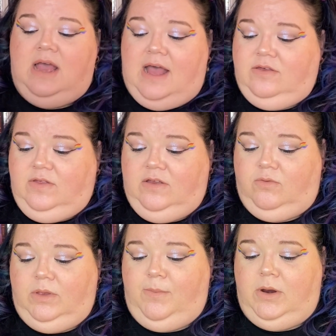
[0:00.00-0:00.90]
I just think it's
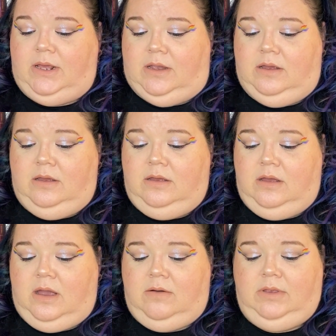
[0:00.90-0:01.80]
really pretty.
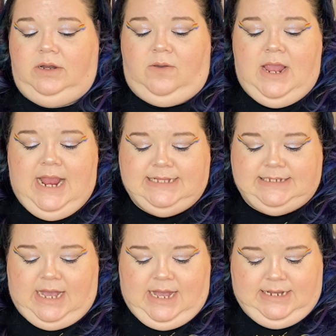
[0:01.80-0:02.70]
I really do. It's
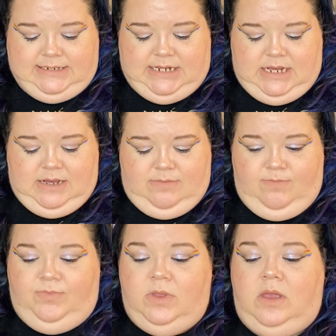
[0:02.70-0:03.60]
got,
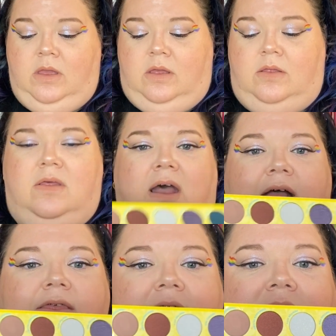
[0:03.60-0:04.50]
um, I
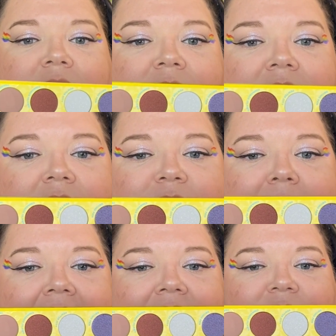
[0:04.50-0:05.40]
think this is one of those
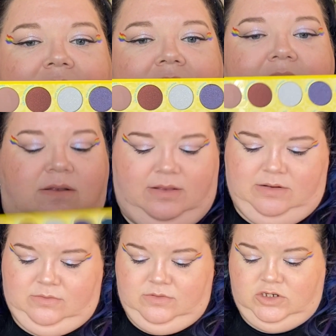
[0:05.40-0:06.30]
mattes with the
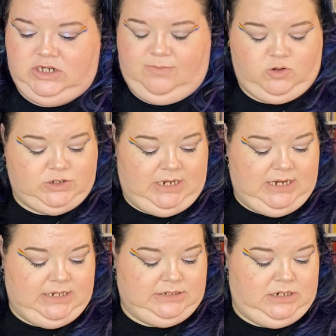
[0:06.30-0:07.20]
little shimmers in
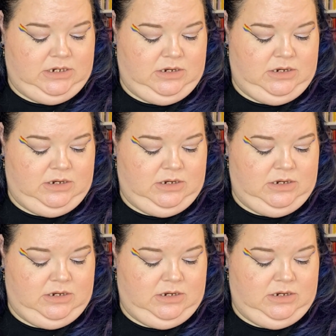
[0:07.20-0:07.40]
it.